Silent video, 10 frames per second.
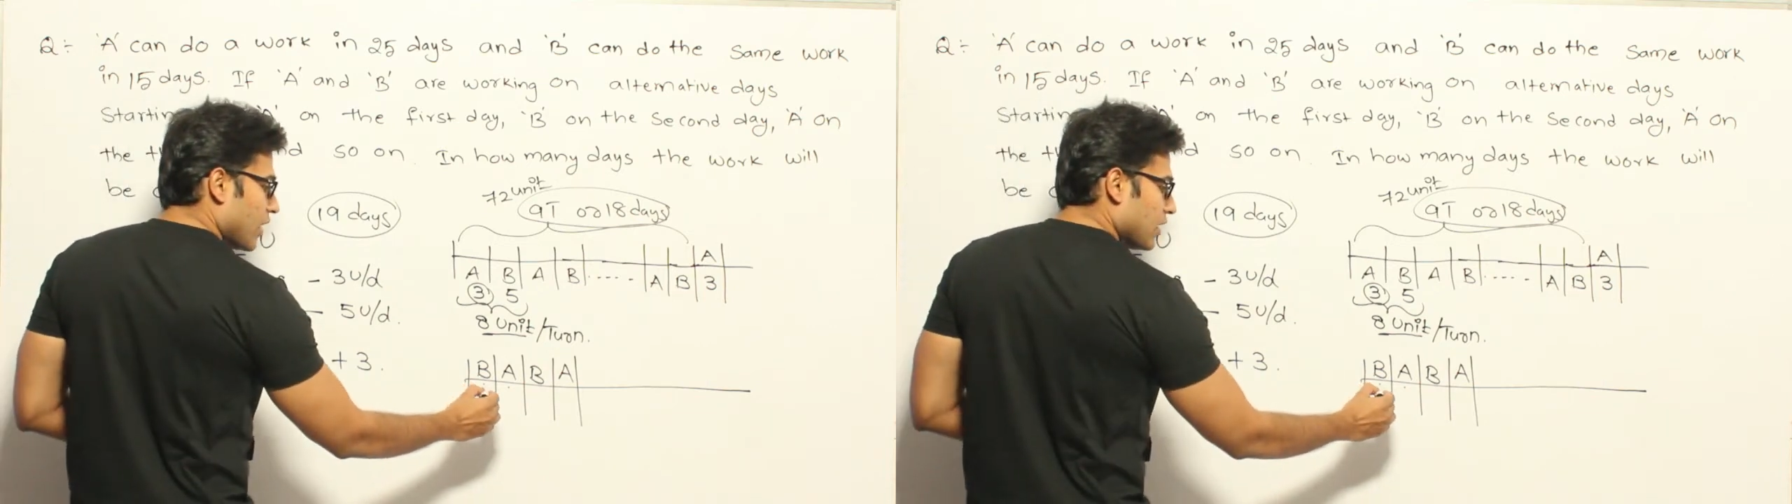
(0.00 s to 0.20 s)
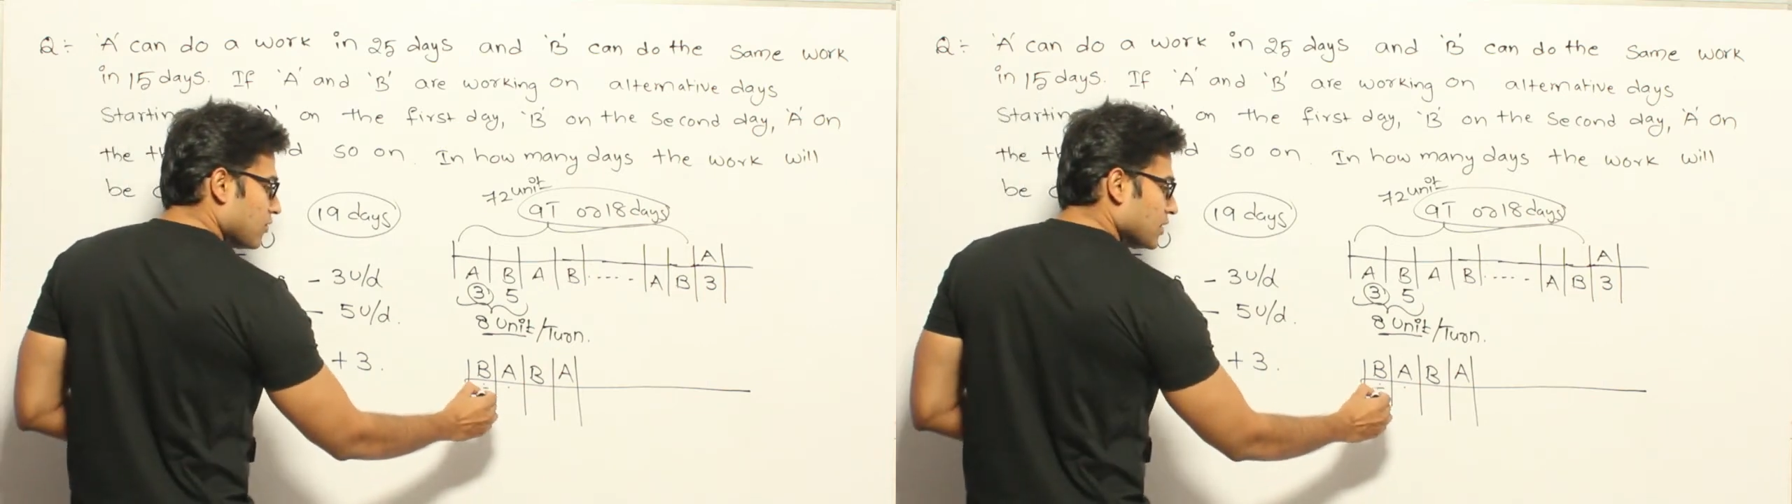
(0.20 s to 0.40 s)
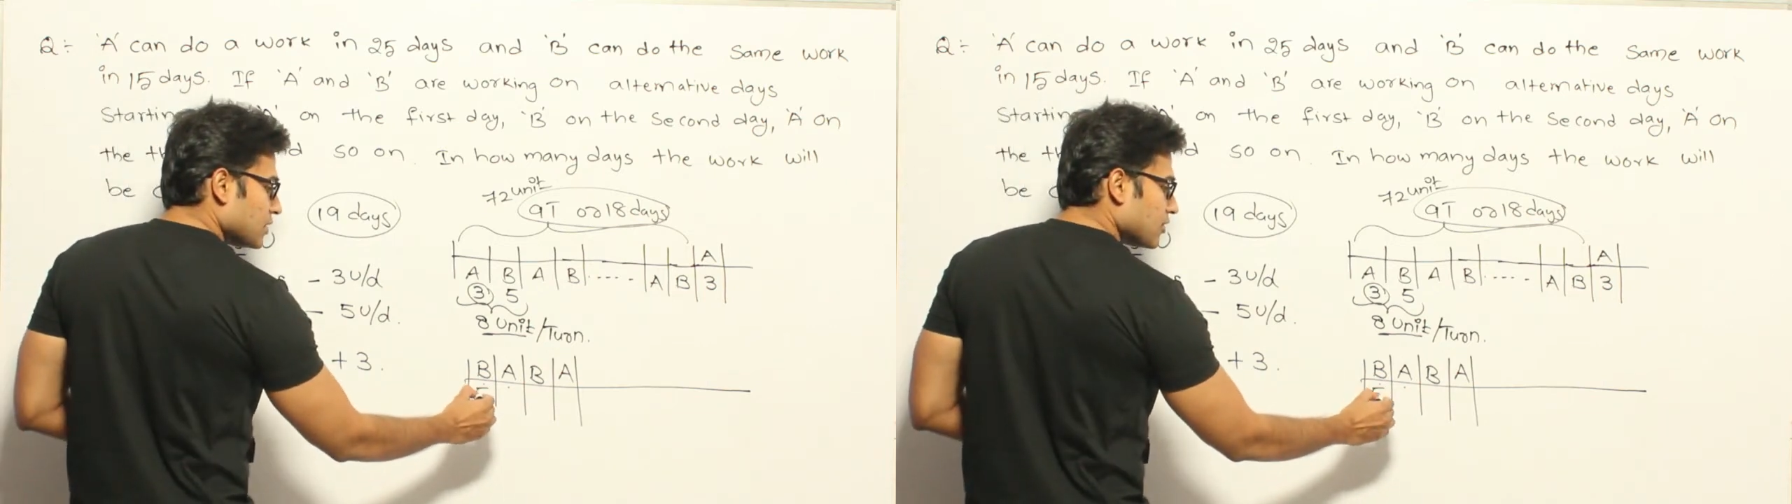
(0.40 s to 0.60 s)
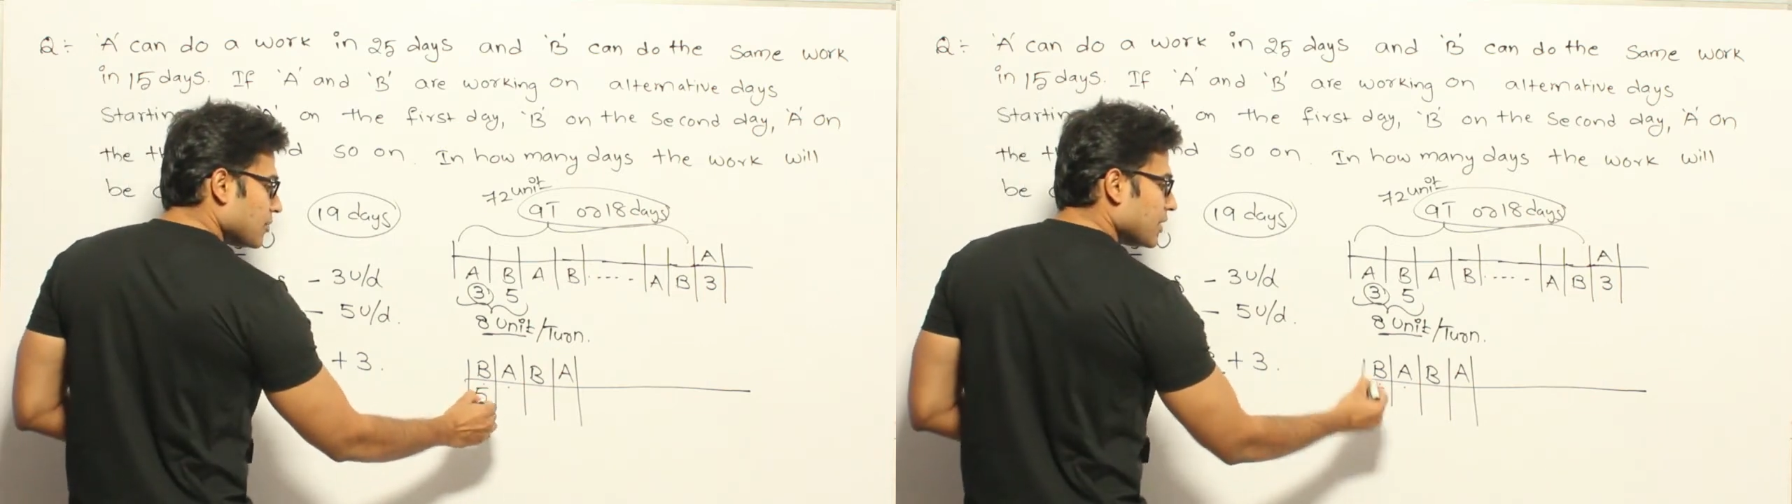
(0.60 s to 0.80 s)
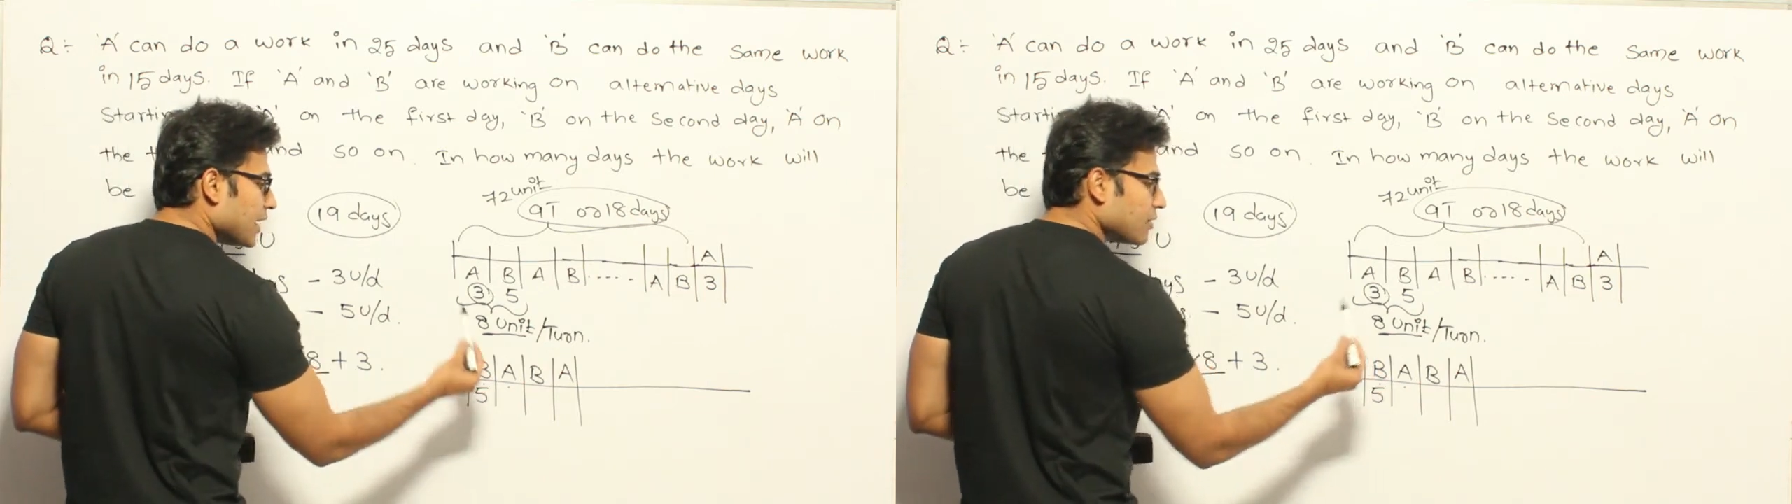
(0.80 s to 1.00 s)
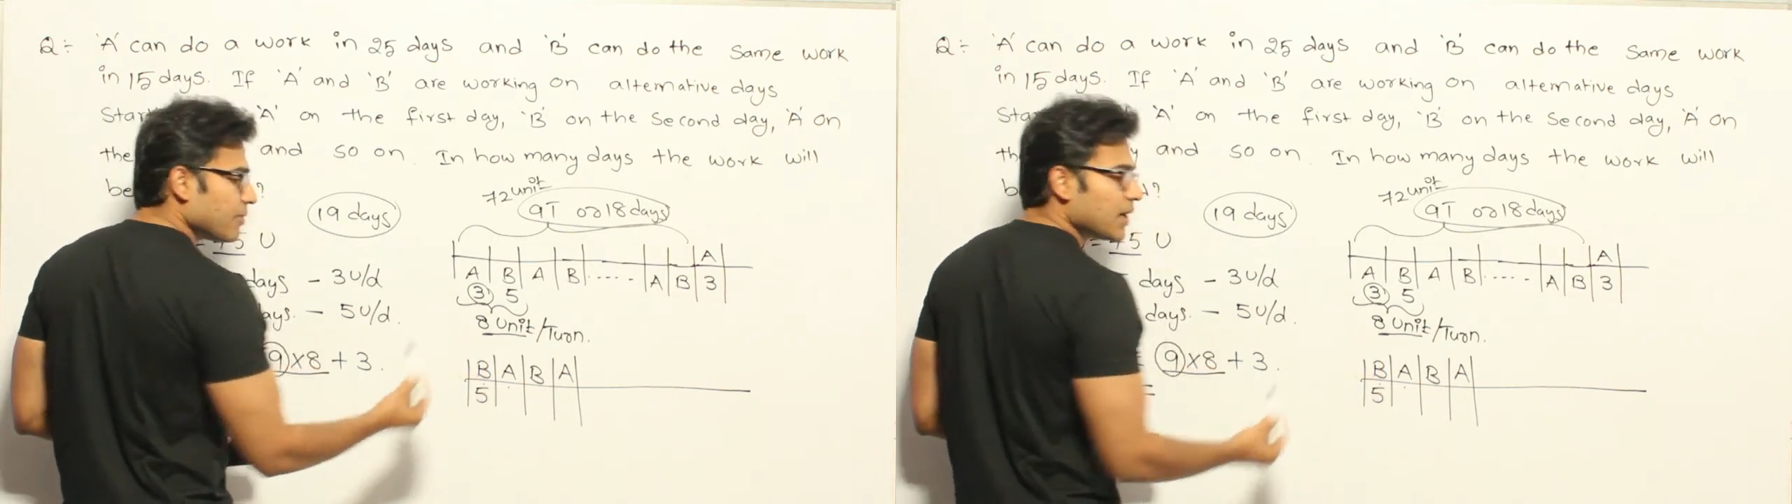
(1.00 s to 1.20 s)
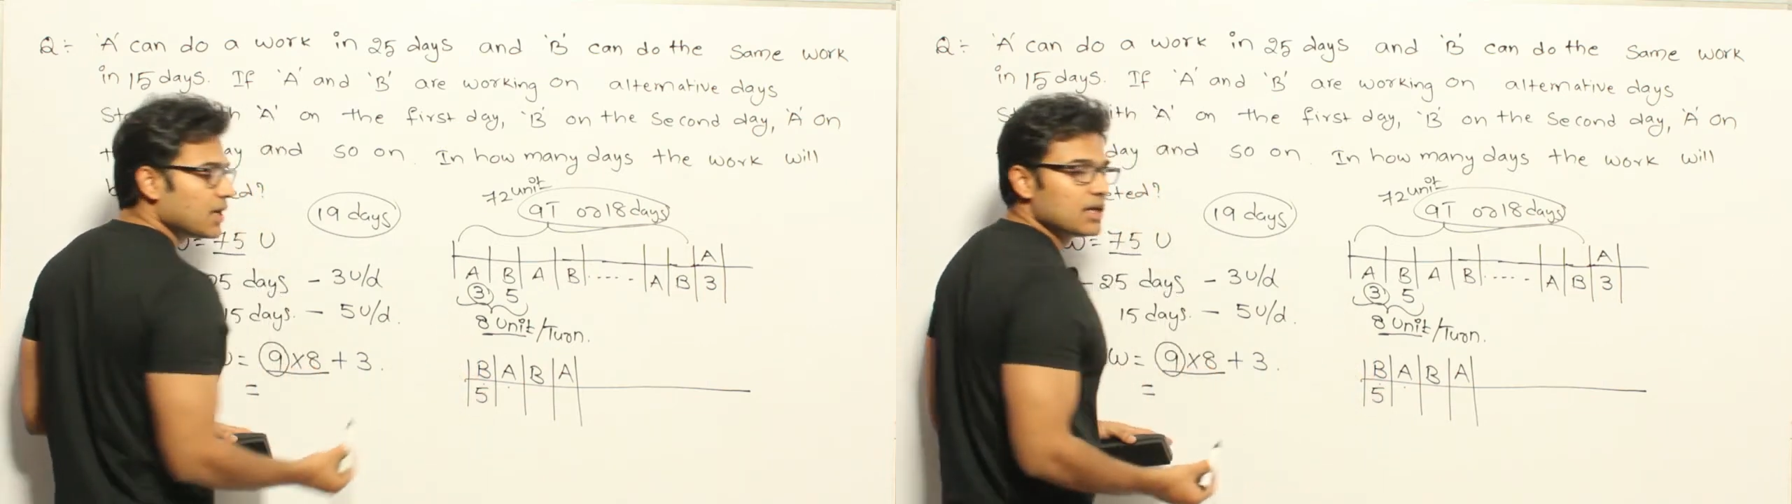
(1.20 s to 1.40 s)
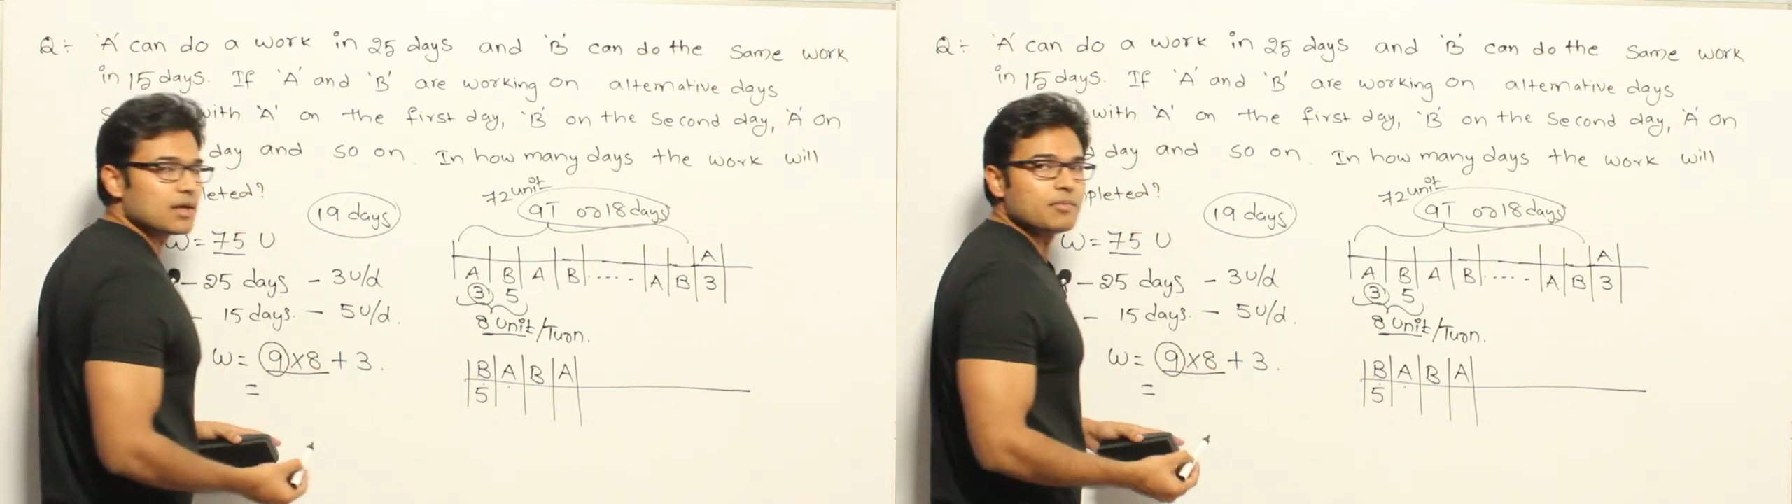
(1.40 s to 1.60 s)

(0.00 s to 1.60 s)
5 units will be done by